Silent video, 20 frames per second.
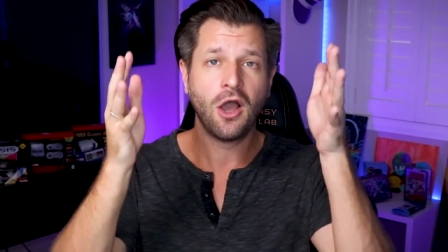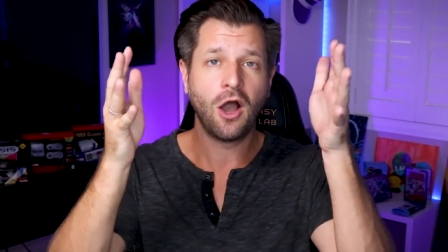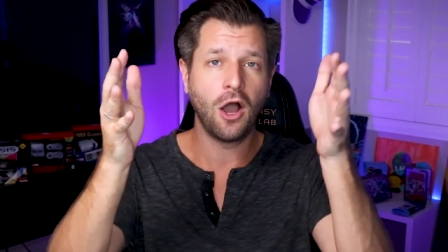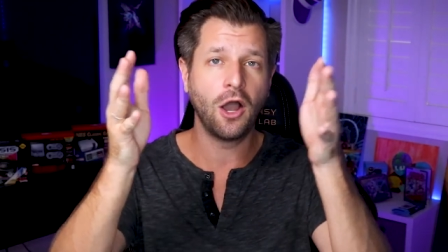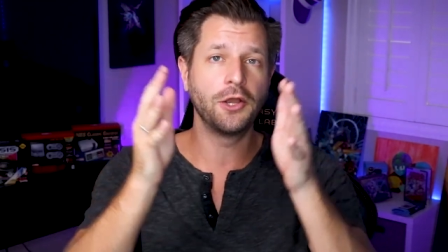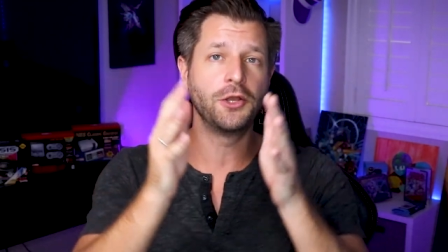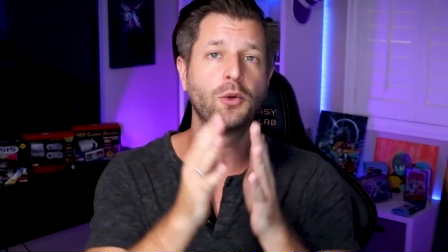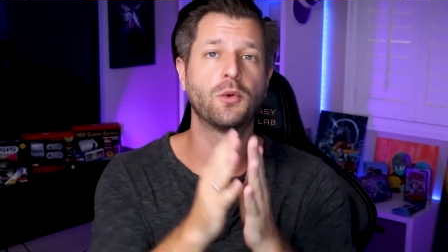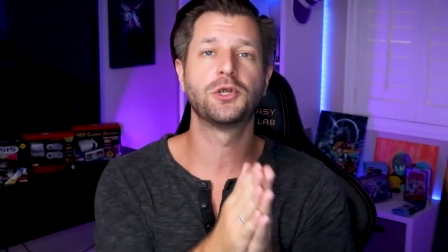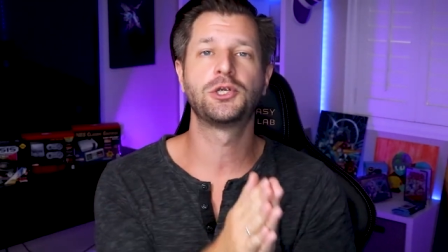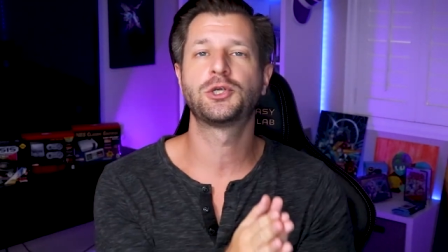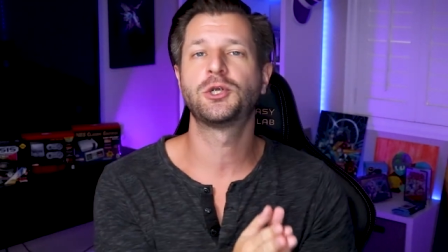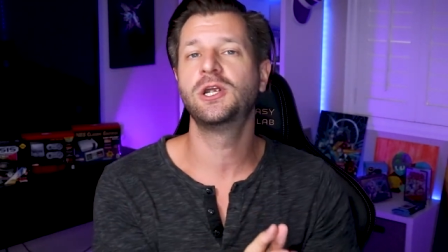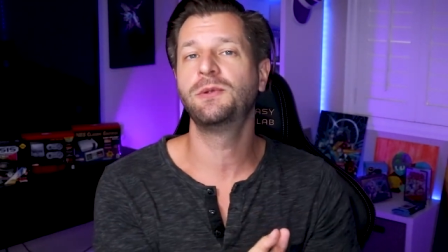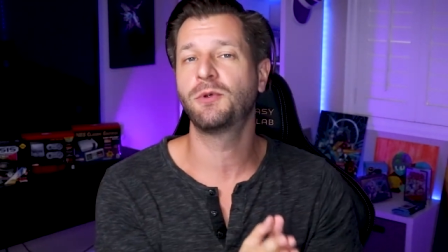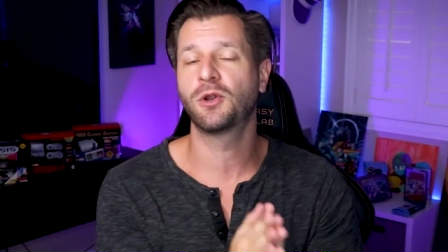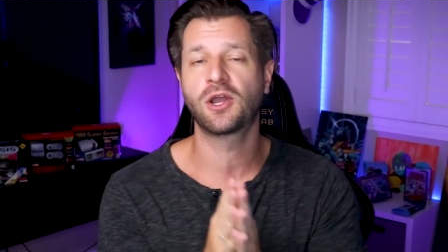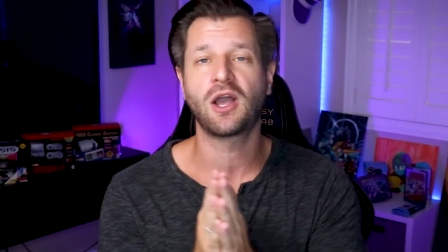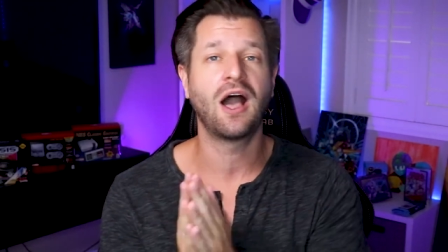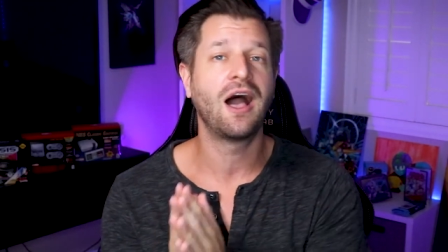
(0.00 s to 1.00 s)
on your
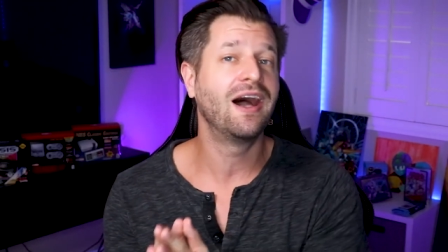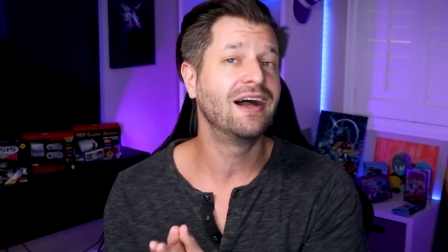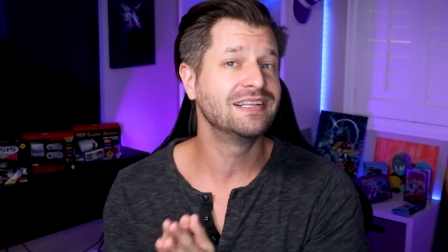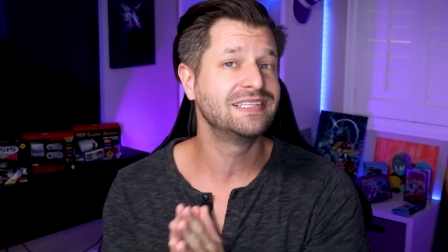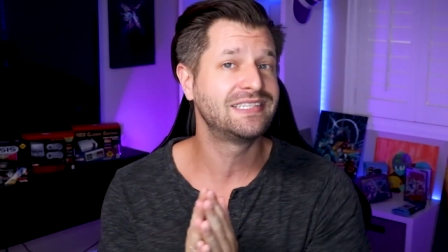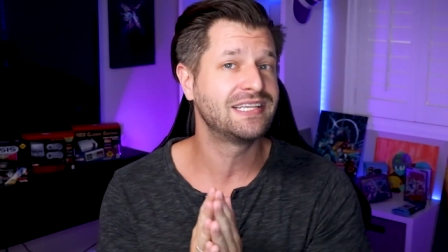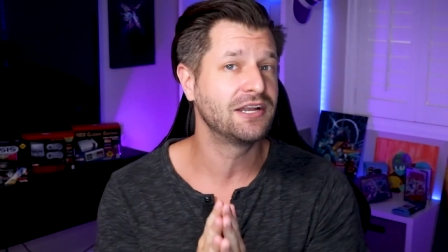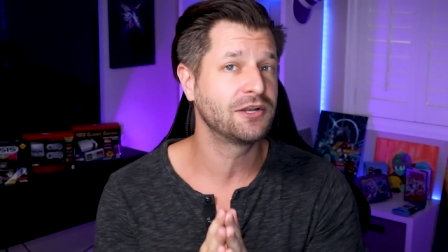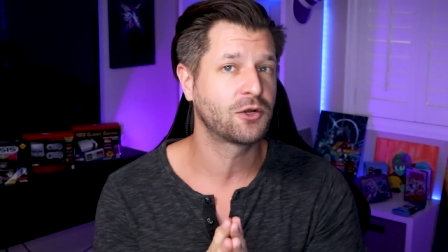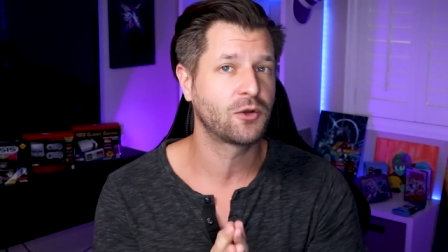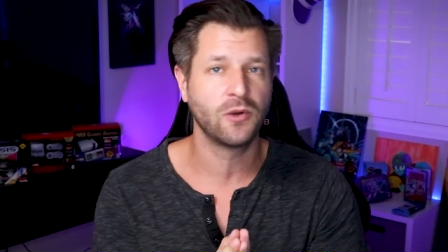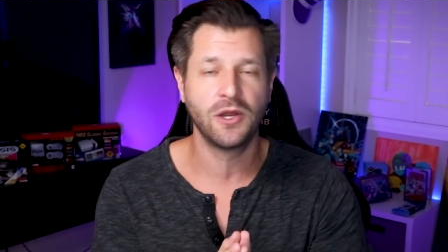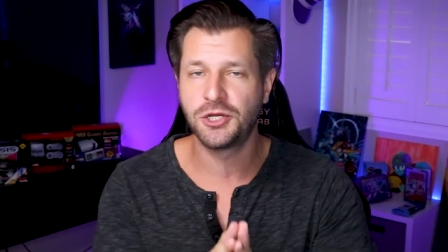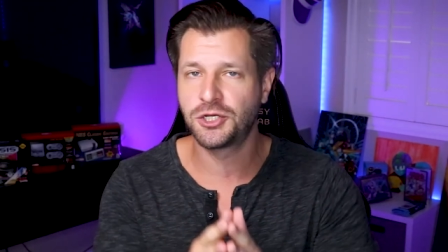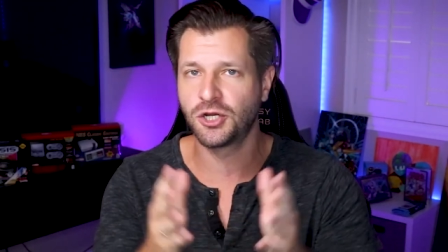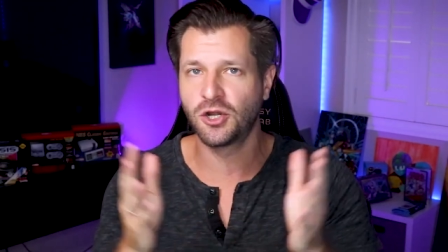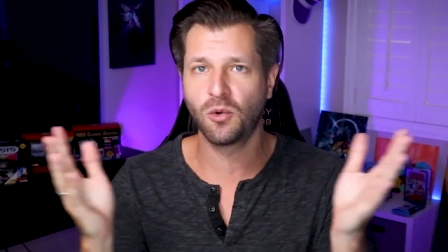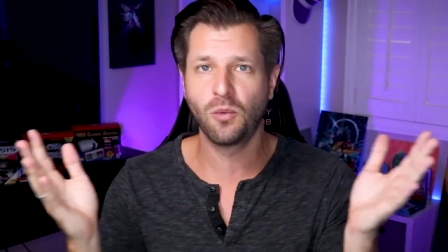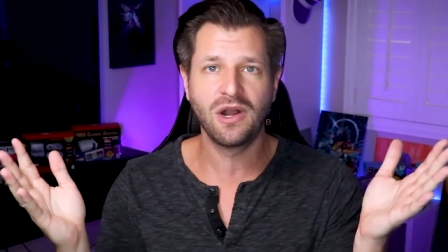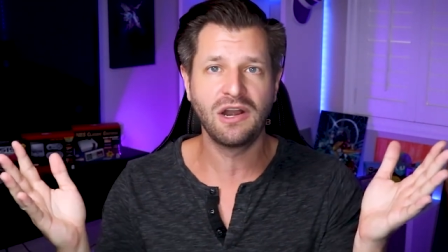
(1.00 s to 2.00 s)
stream or content
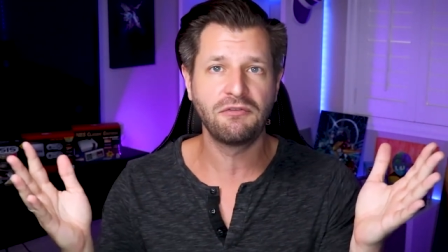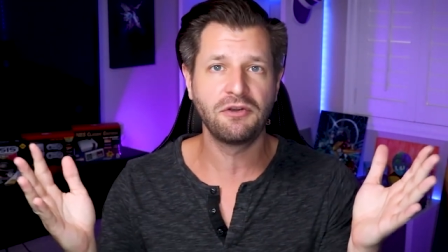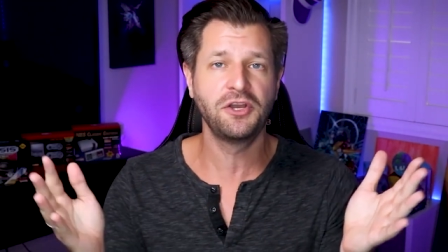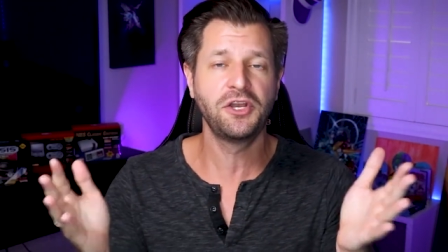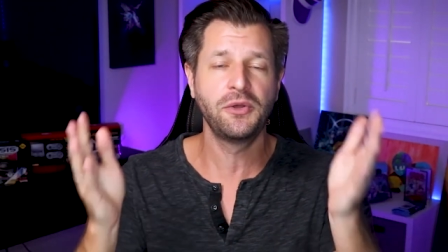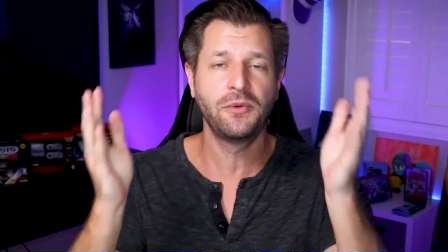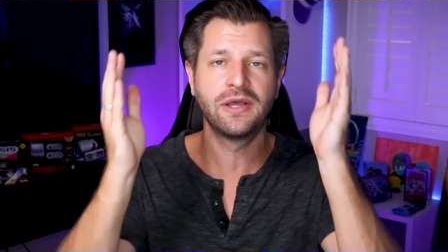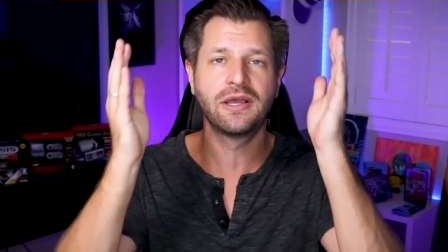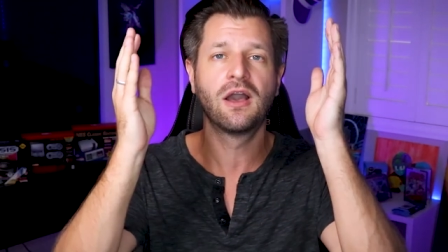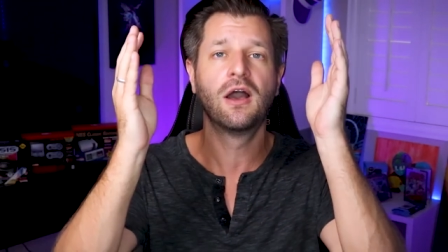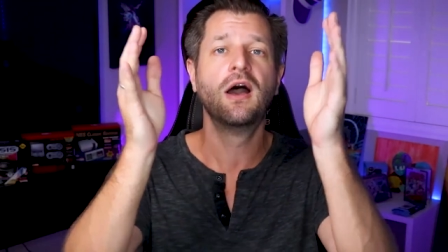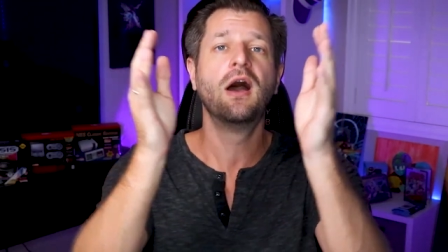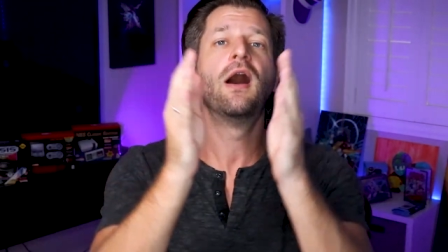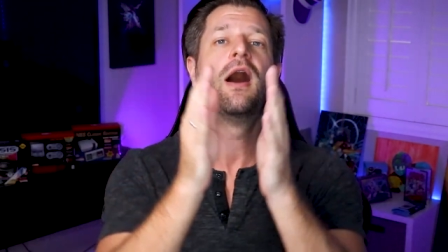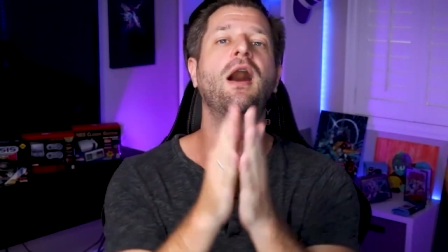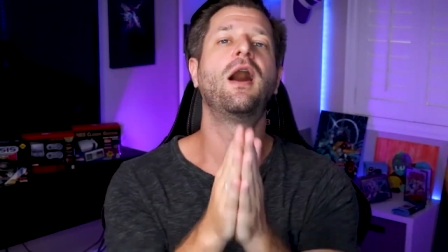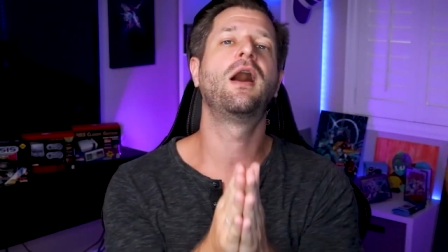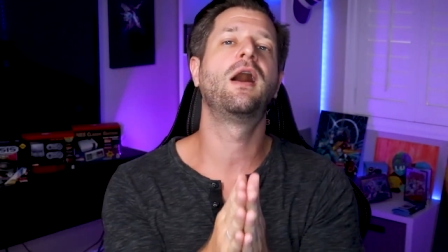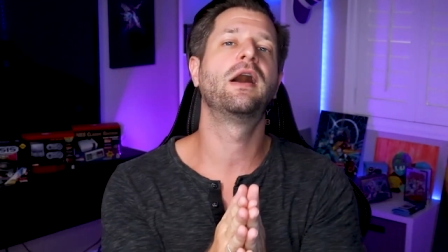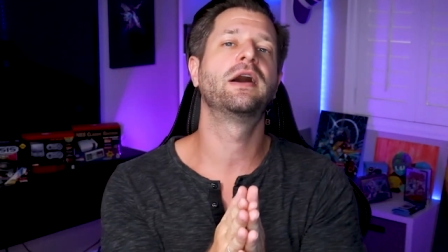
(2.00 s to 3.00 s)
creation or whatever you're doing
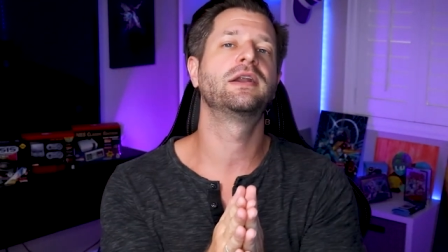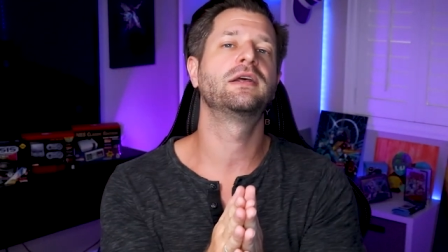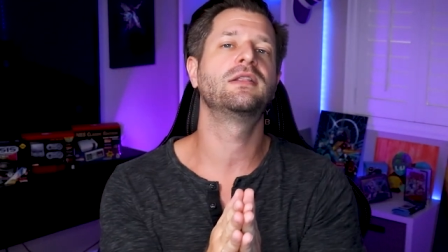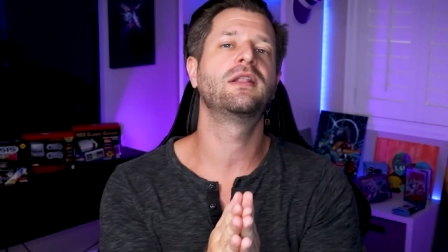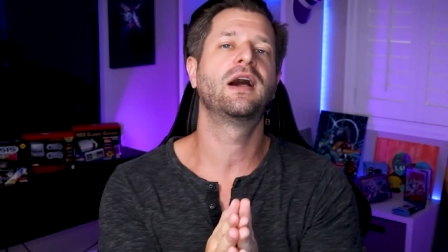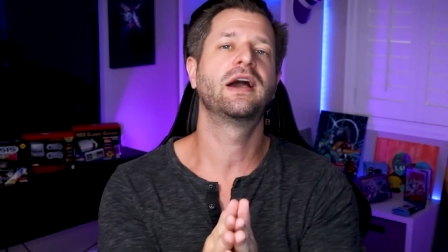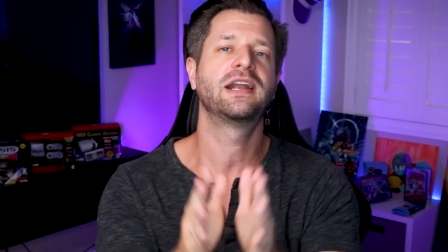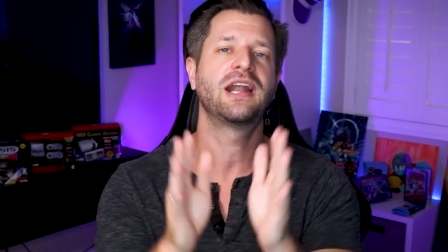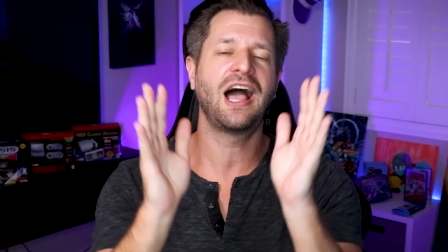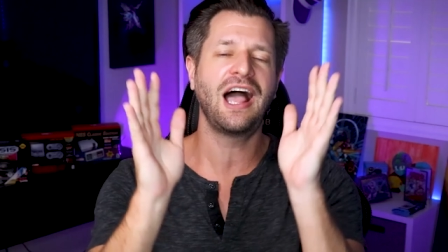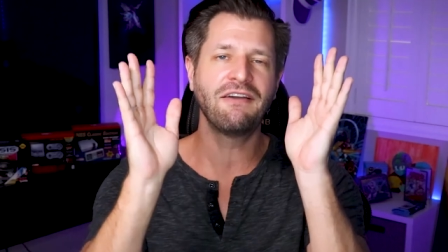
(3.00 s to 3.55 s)
online.